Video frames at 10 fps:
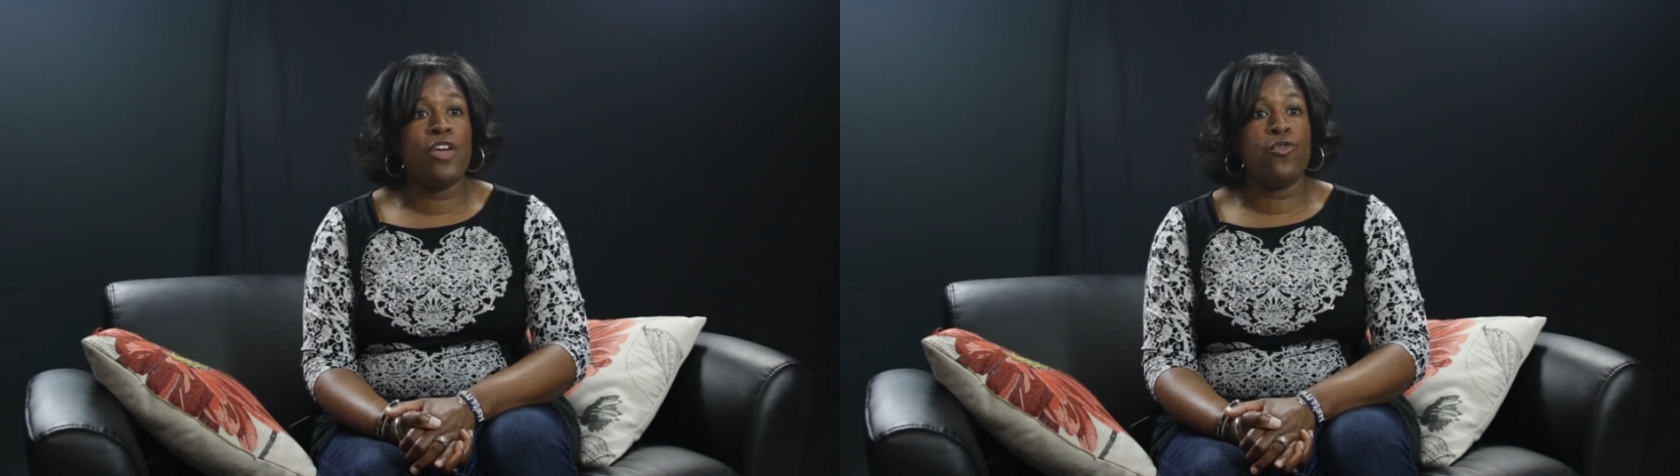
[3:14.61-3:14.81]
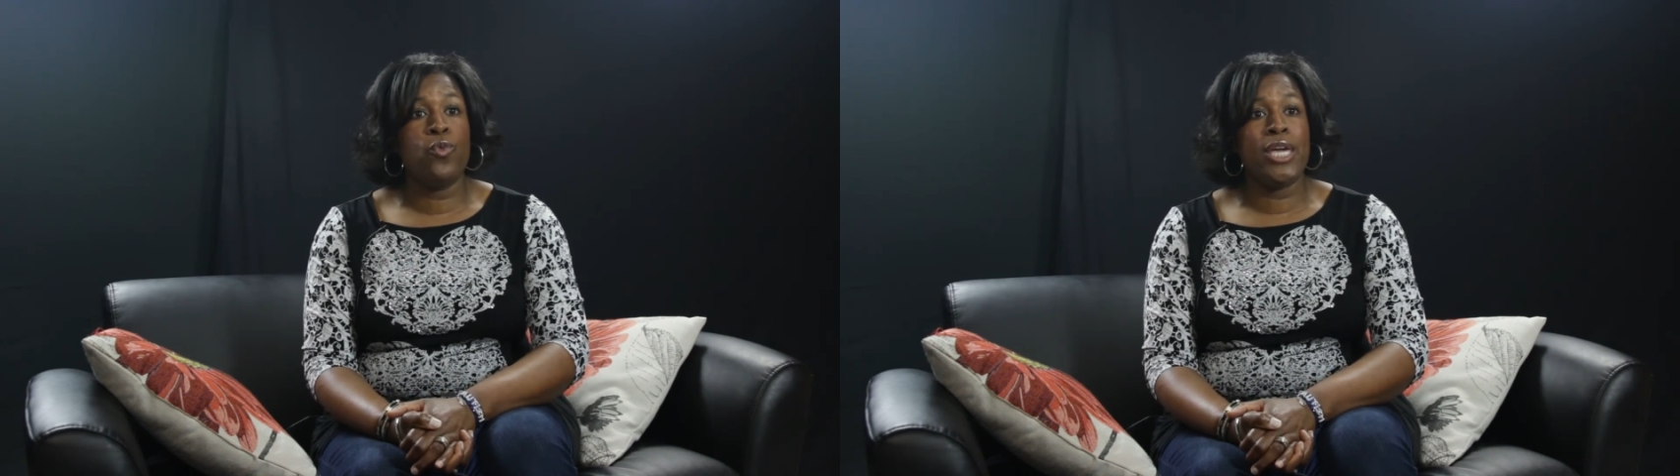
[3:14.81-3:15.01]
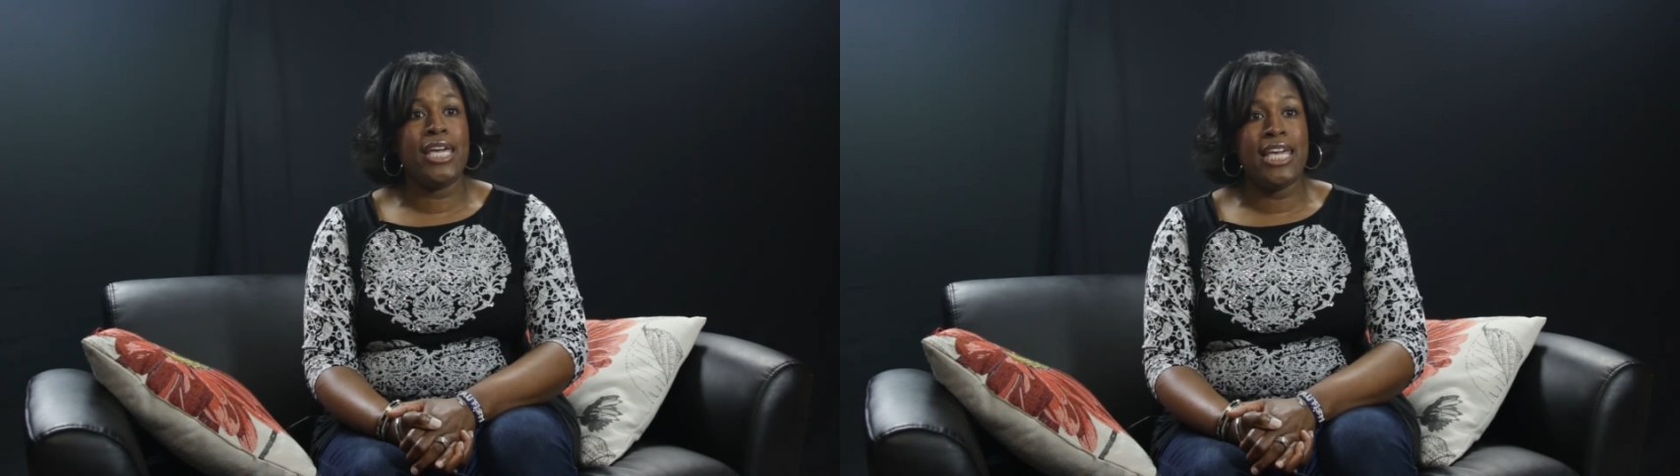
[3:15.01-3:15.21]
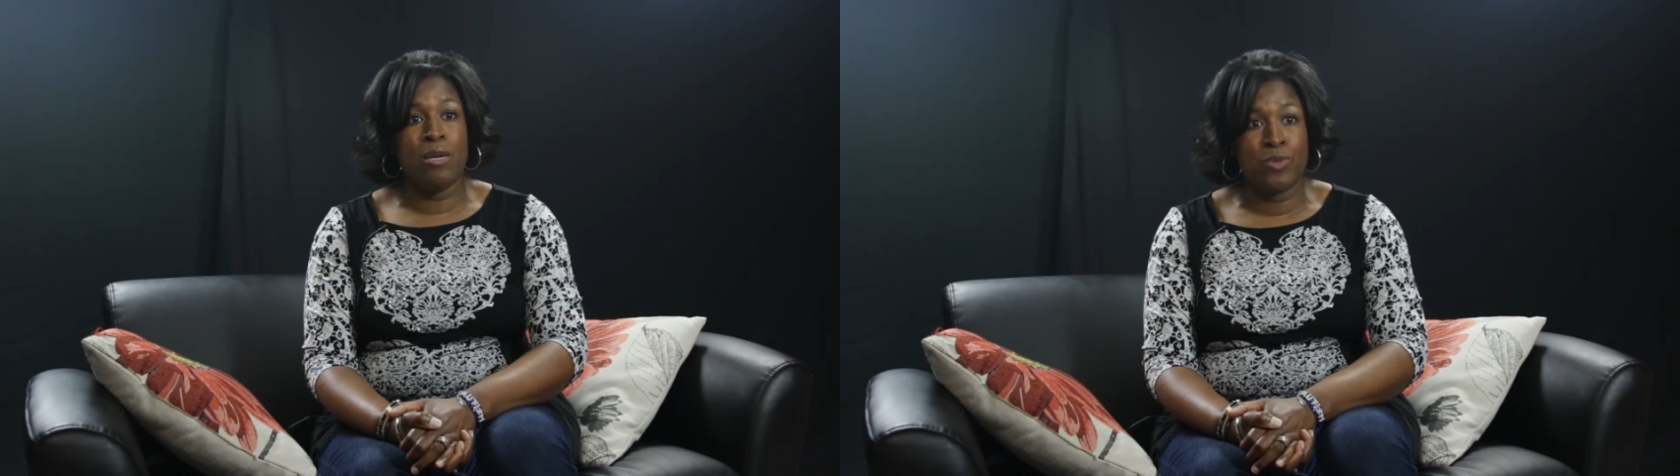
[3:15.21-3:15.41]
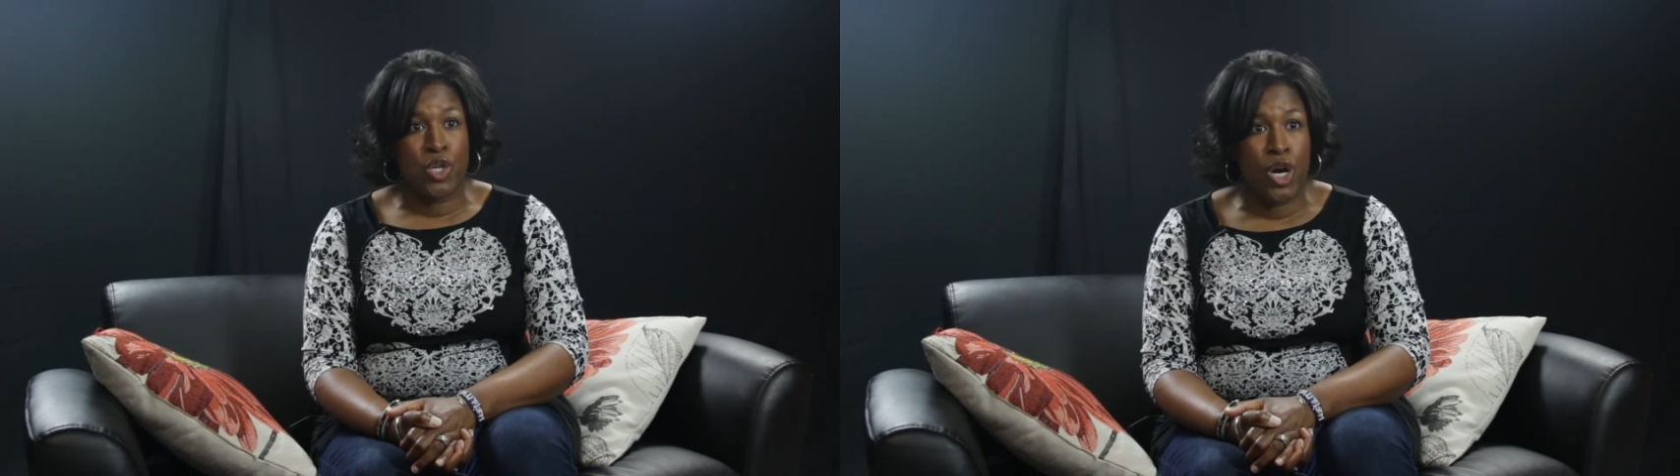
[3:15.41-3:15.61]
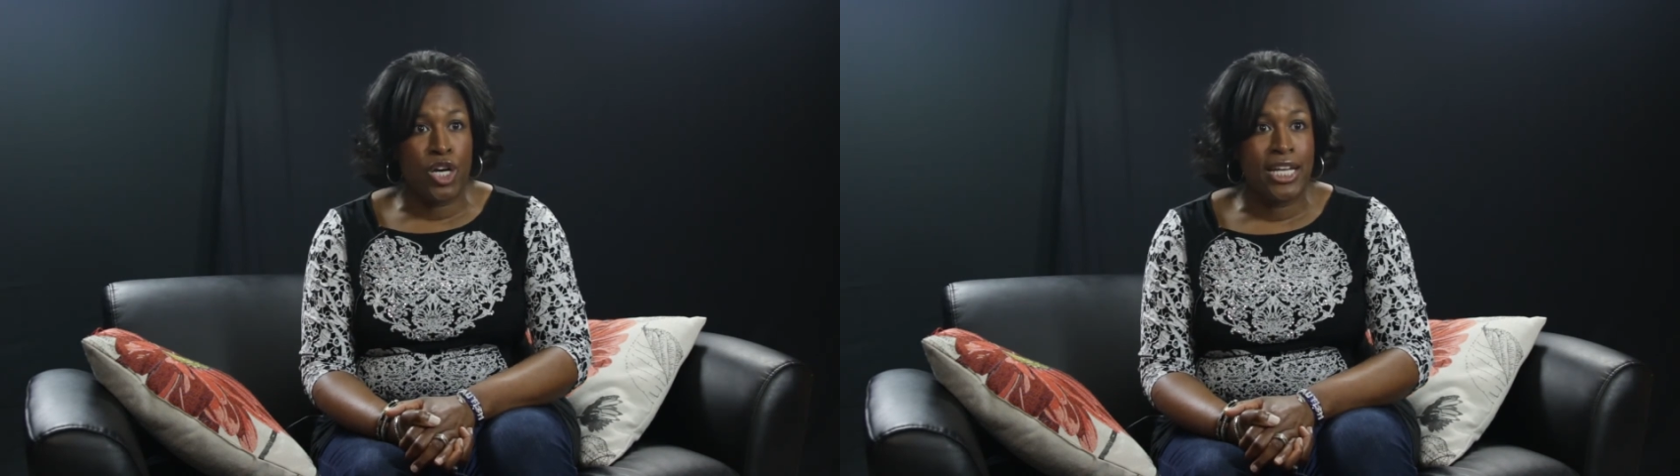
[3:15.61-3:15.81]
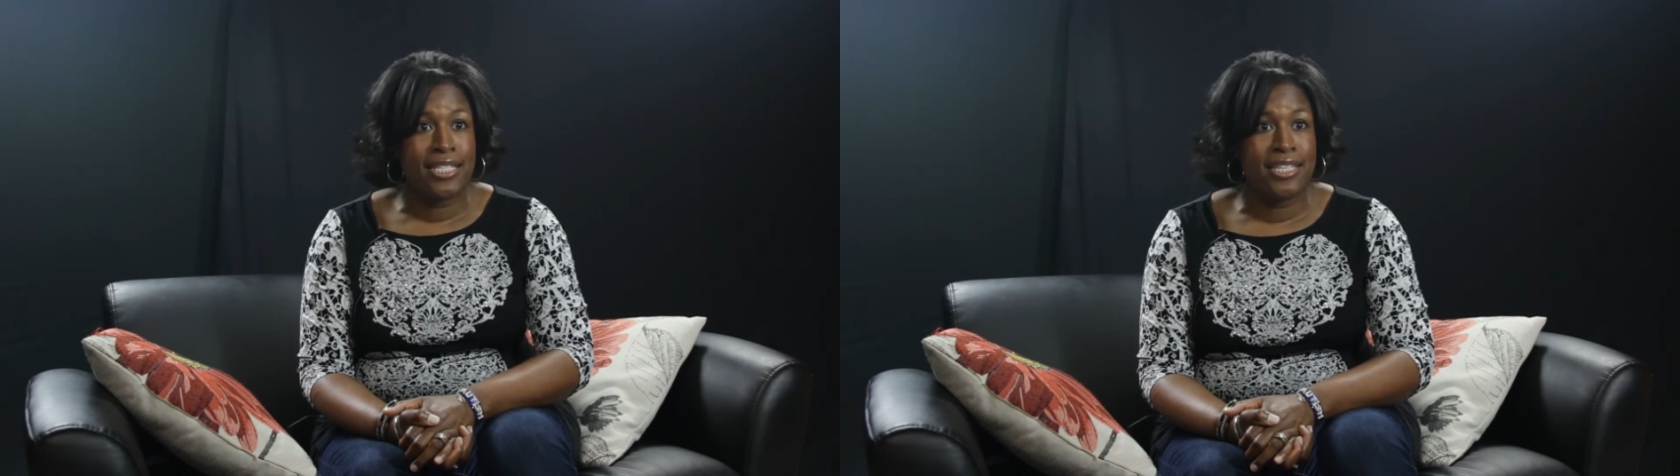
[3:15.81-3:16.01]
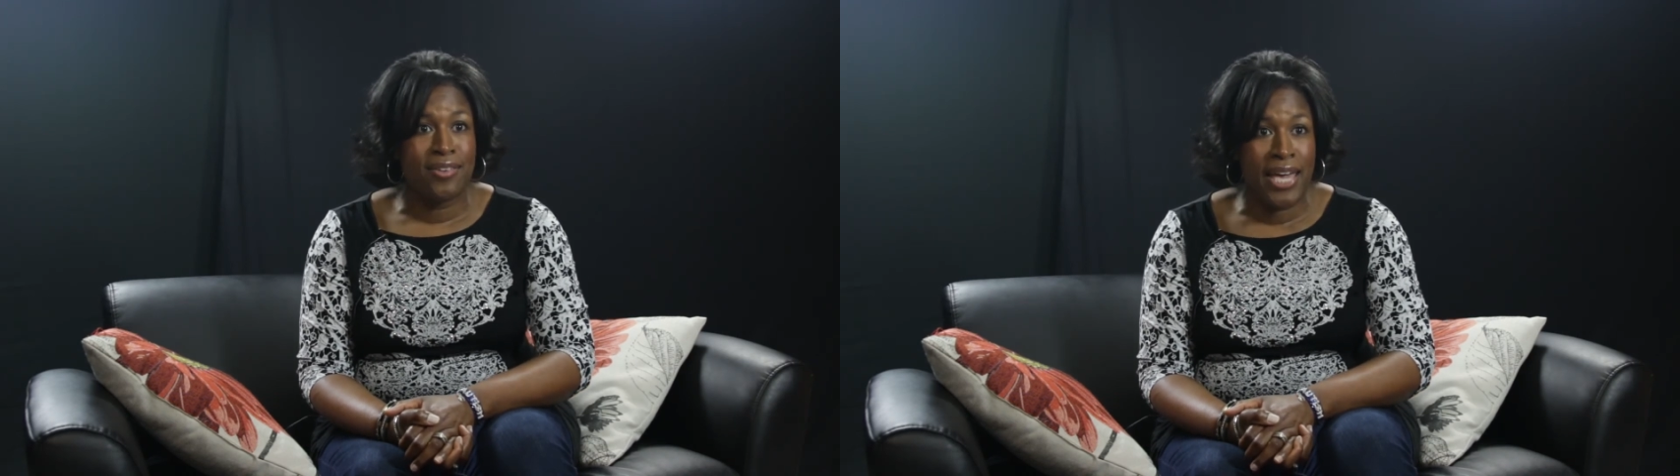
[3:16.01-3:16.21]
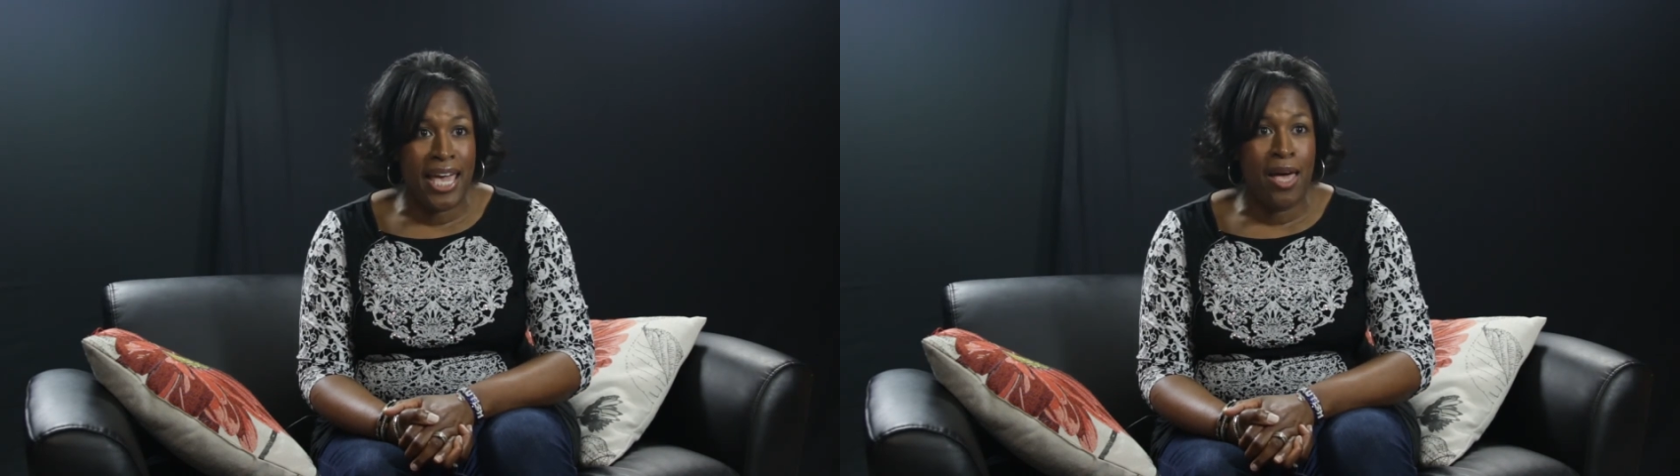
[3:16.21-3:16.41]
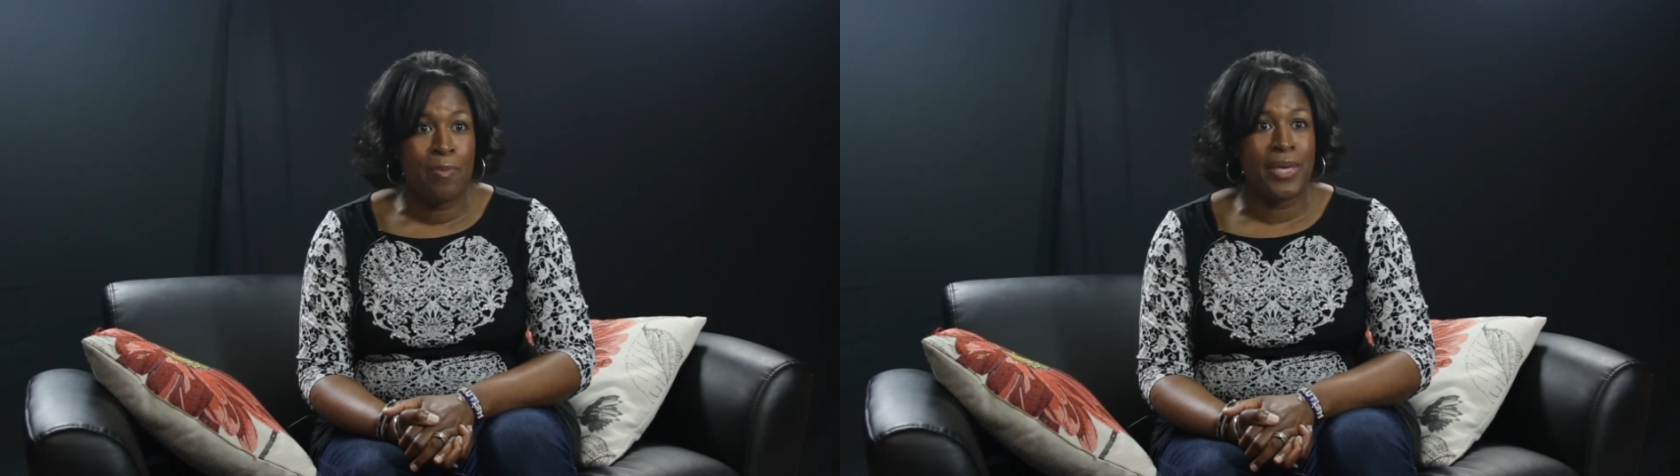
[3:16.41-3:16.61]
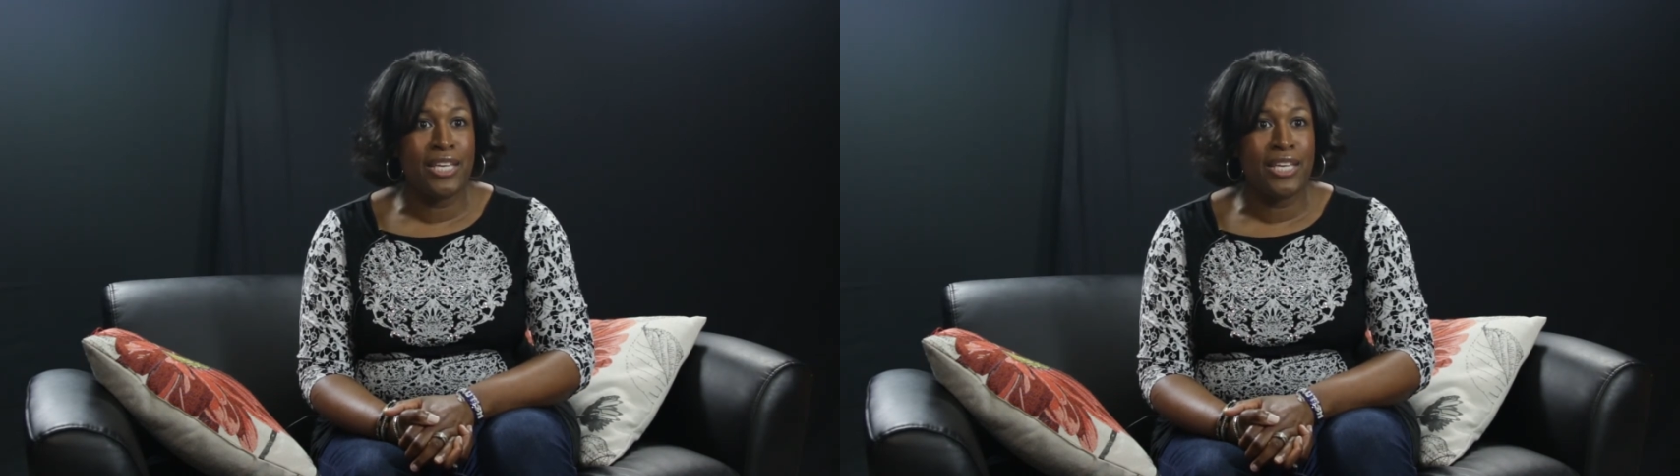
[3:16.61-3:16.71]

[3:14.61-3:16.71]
if we keep turning to him,